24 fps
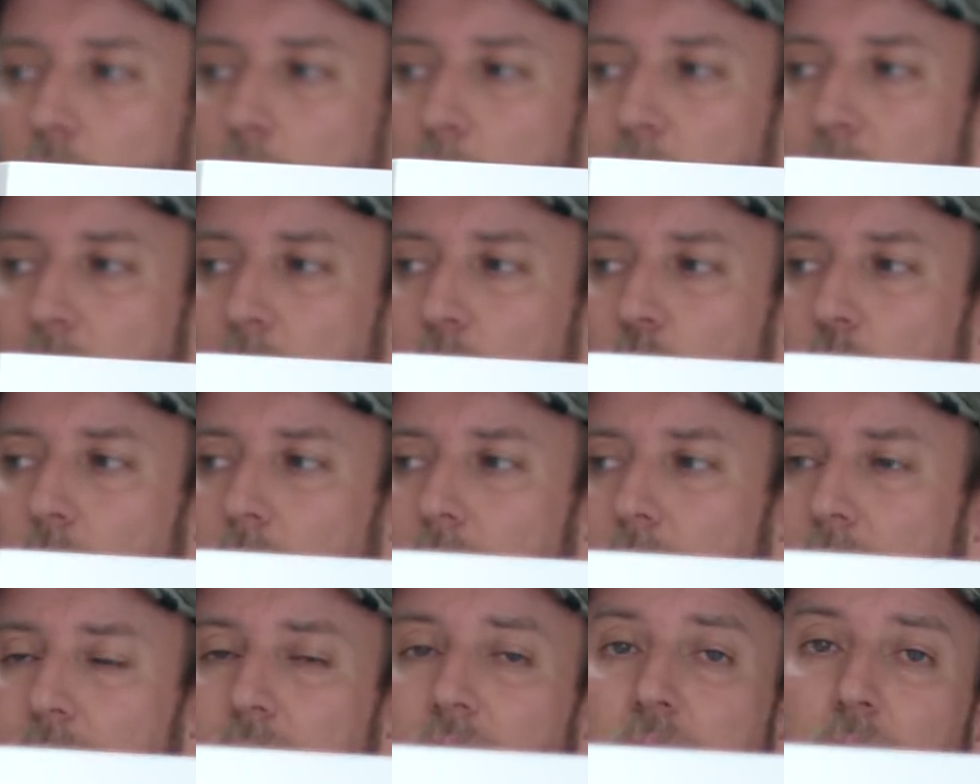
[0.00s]
helping
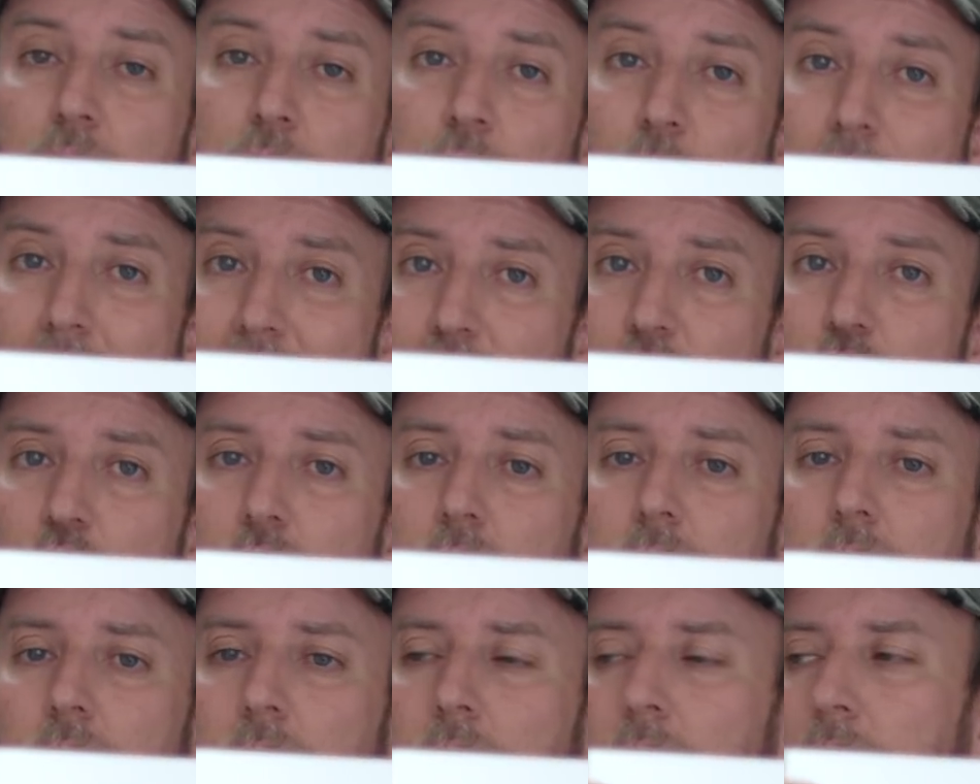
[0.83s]
with
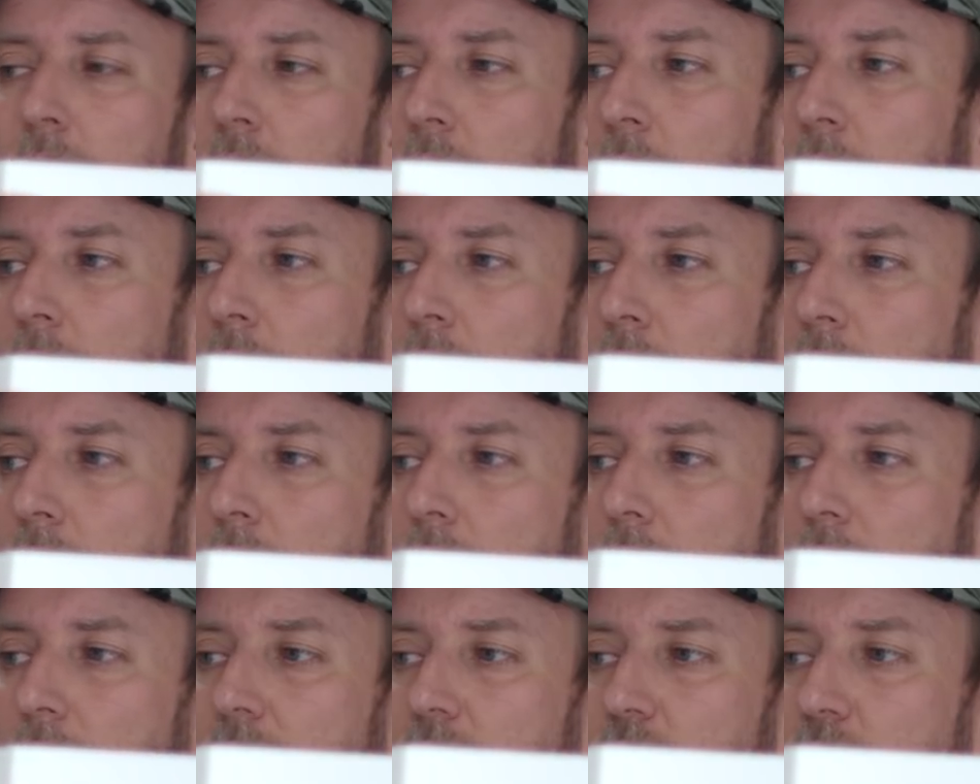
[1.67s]
diffraction.
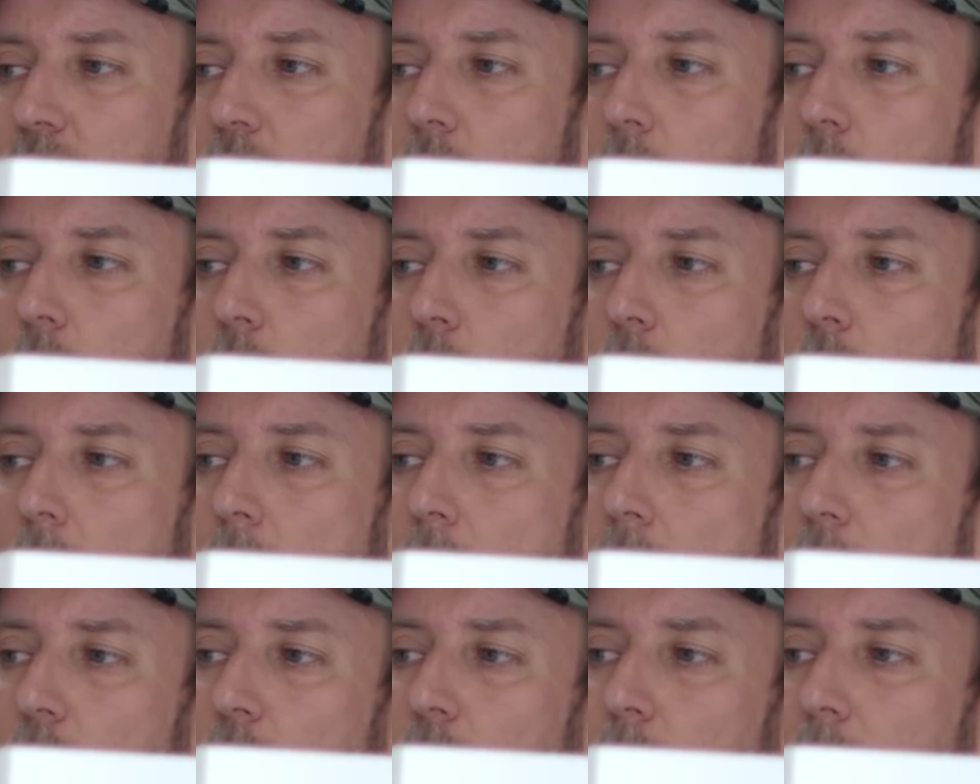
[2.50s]
And so
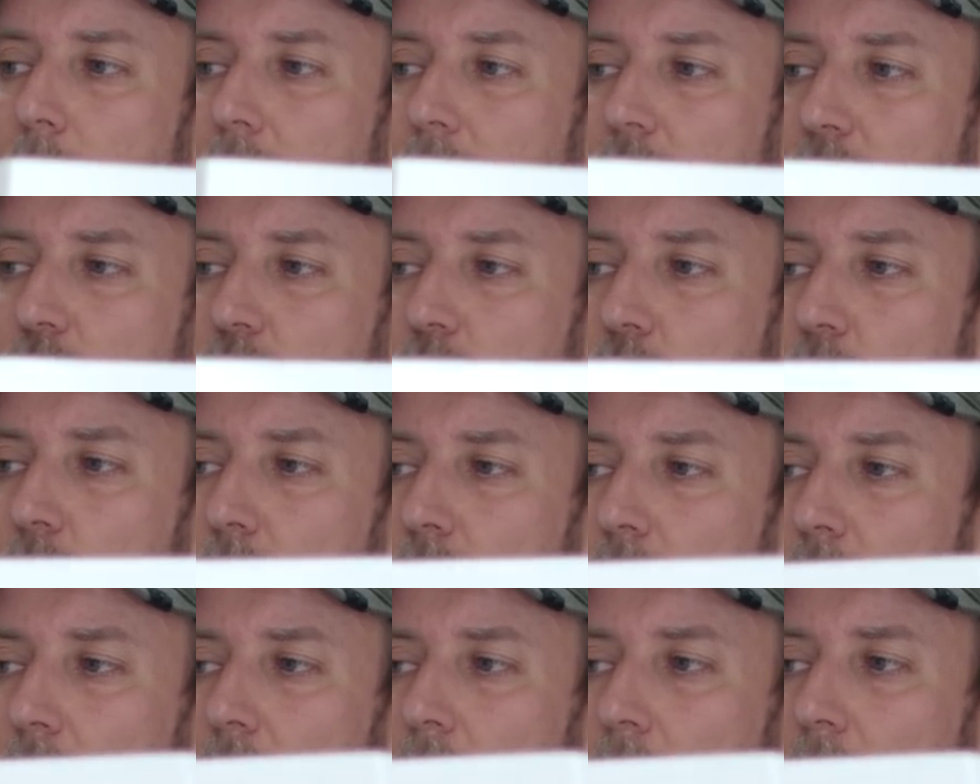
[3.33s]
I will make sure
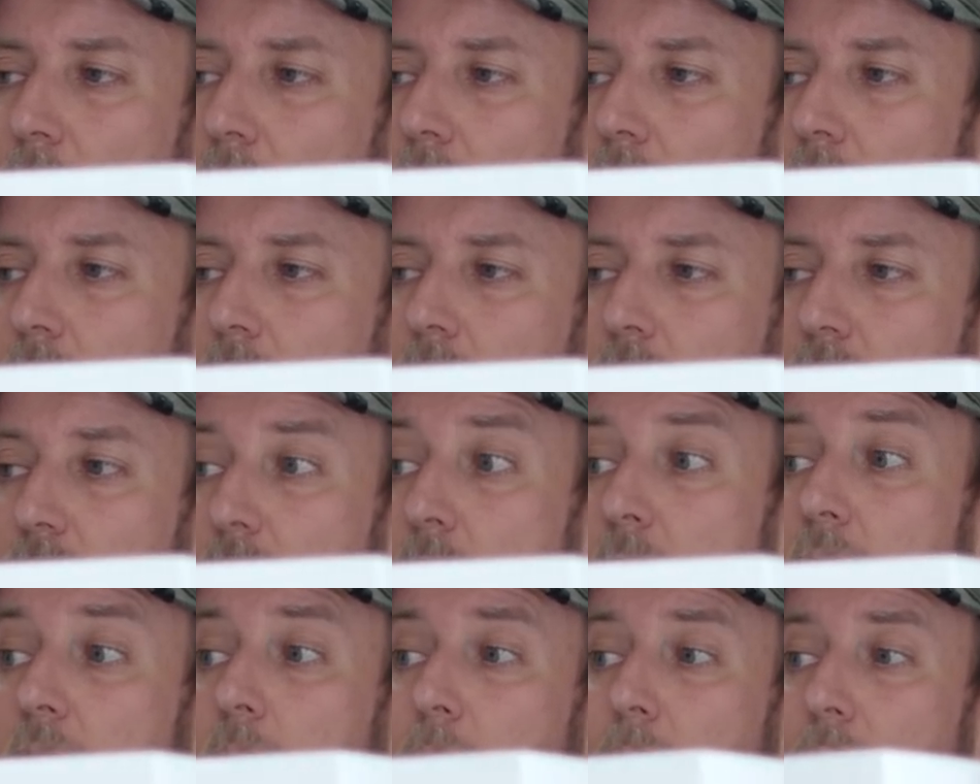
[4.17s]
that I
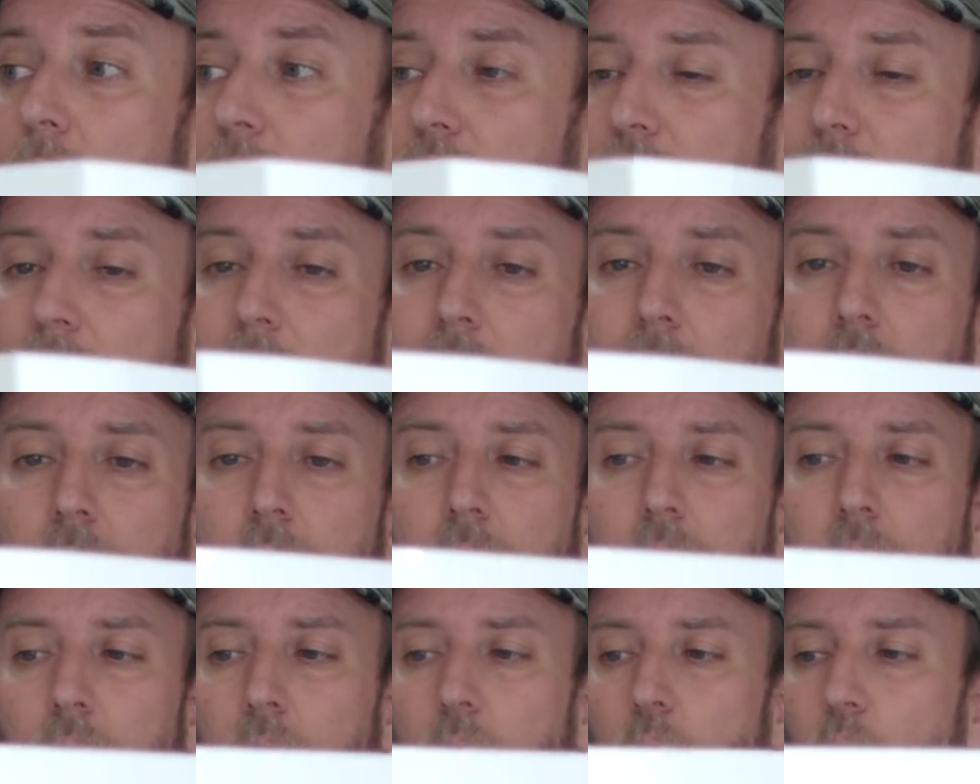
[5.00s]
talk about that
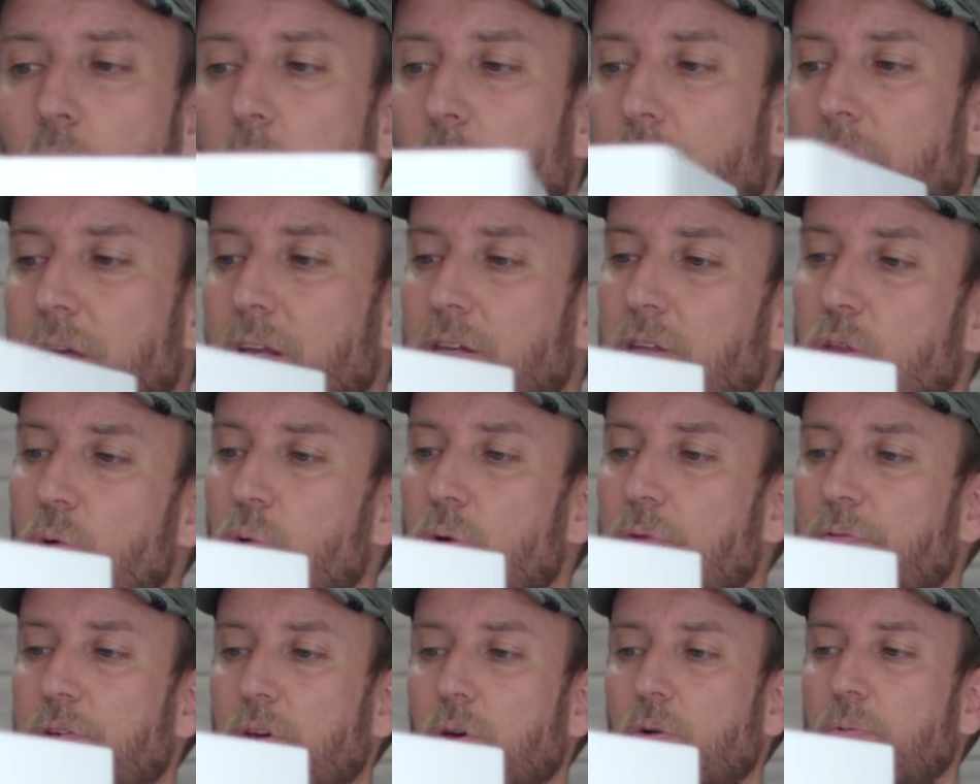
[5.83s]
when we get to the
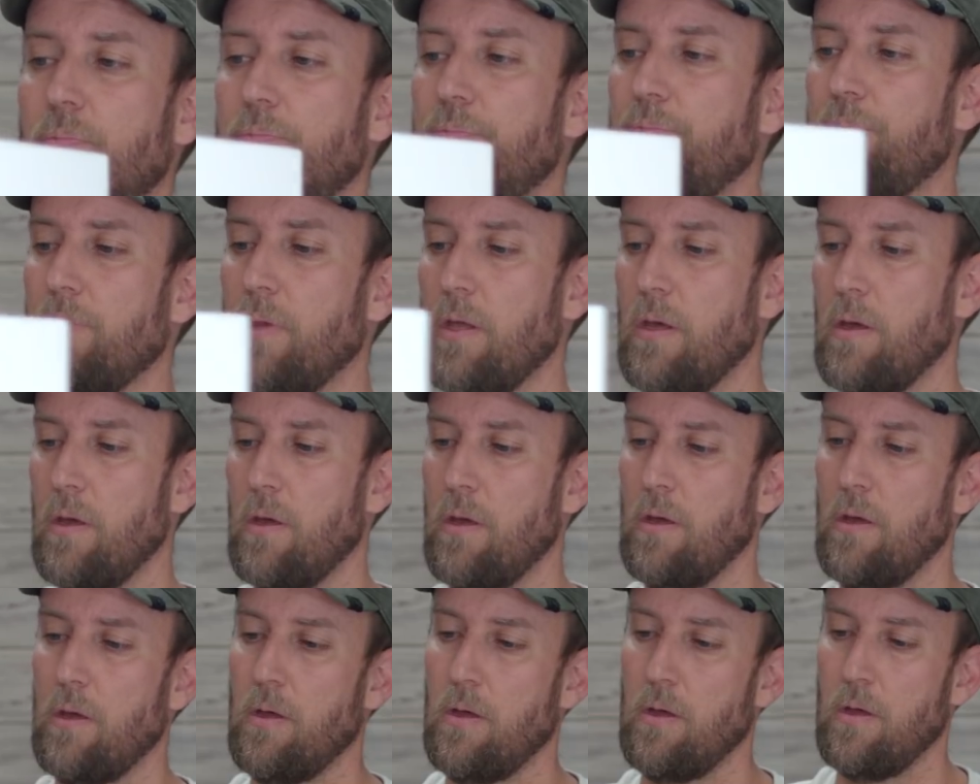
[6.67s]
review.
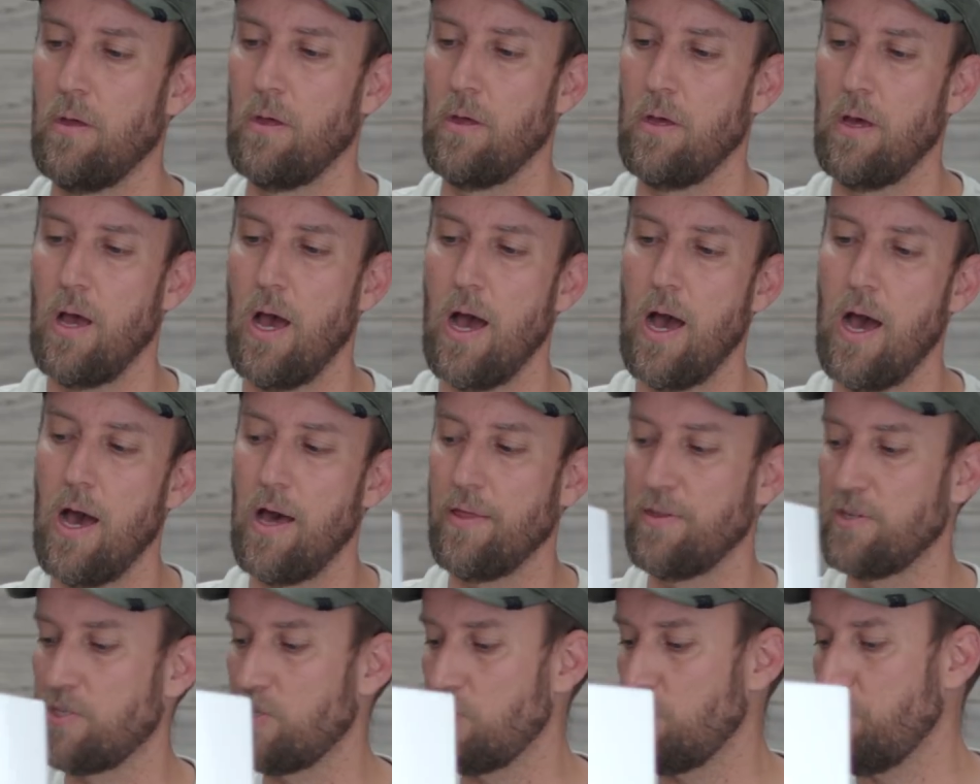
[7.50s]

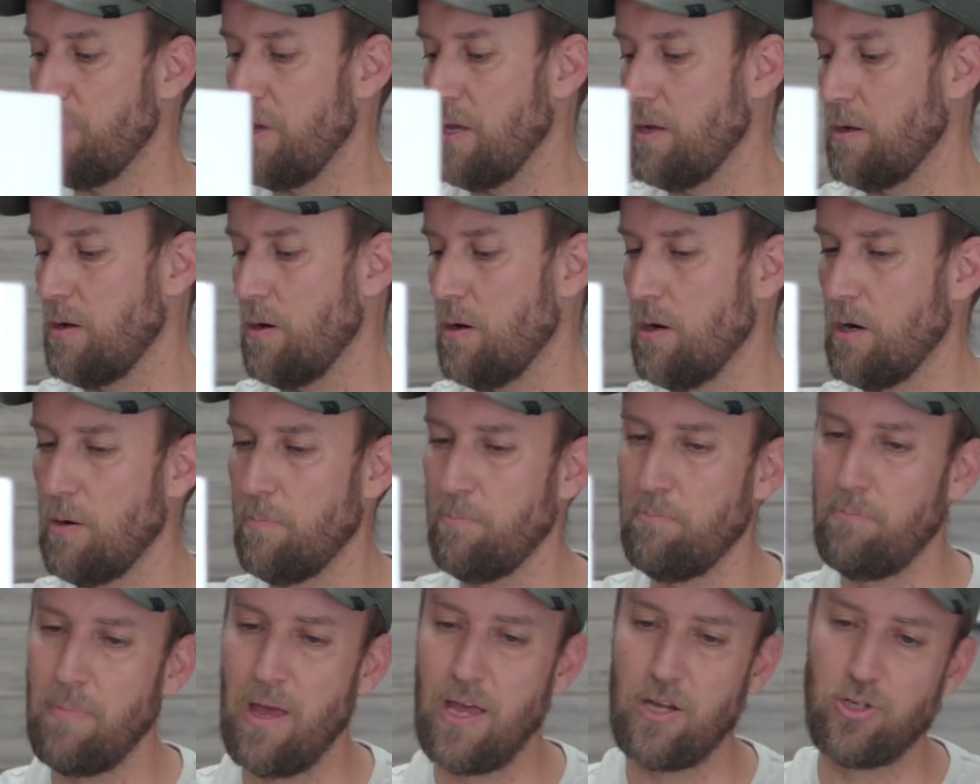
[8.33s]
Uh, the speaker
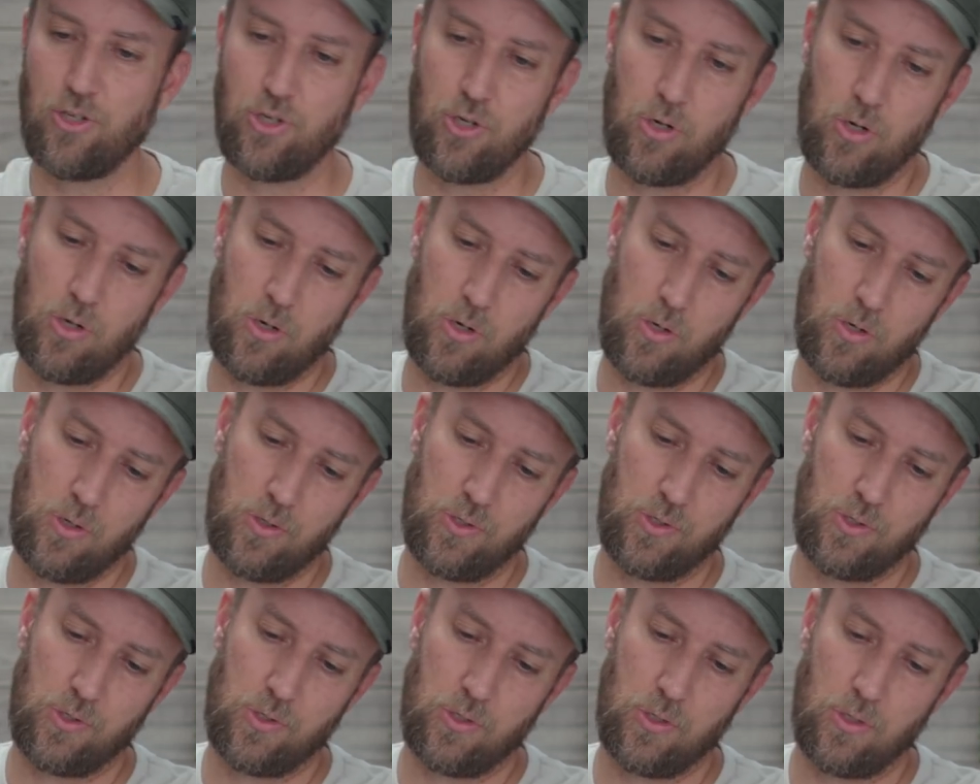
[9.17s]

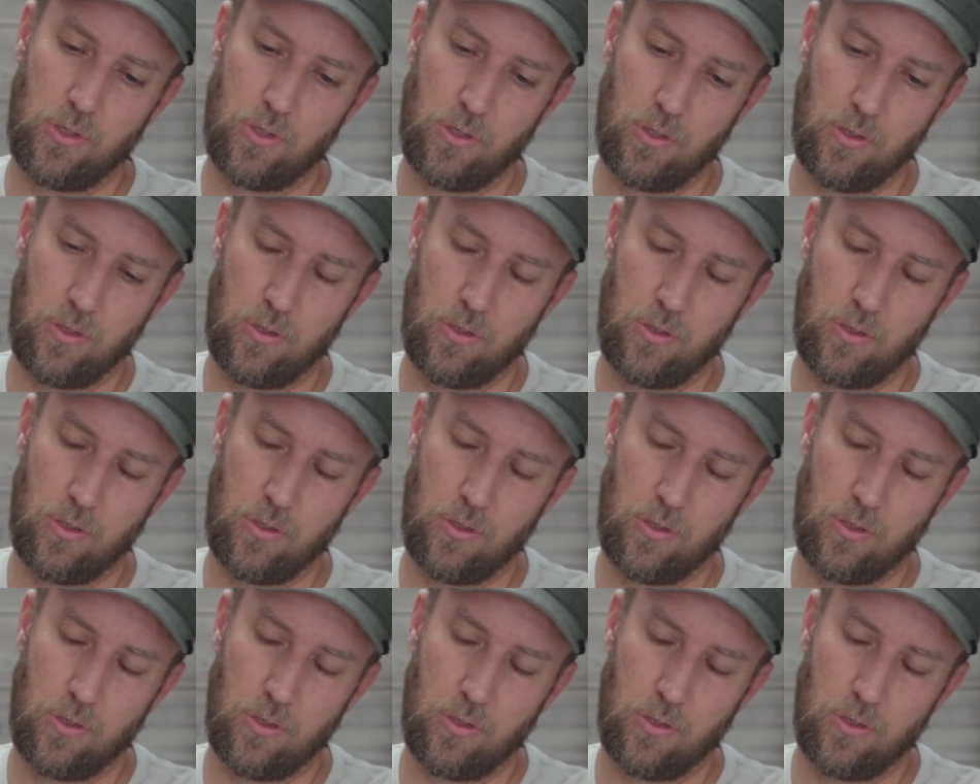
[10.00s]
measures,